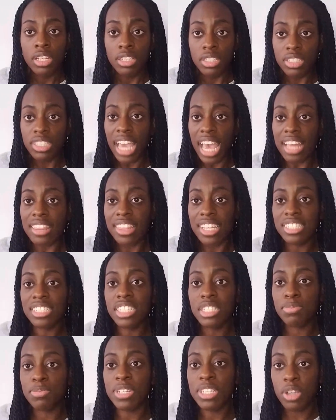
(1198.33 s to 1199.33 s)
Yeah, this
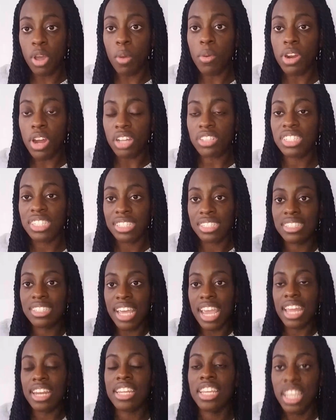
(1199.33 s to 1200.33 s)
has been going on since
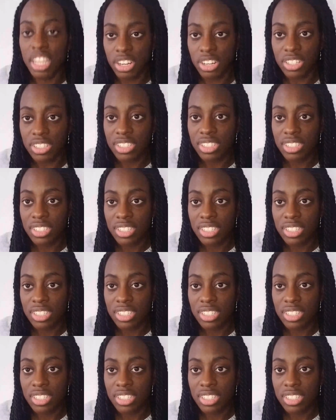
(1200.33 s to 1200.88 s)
10 years.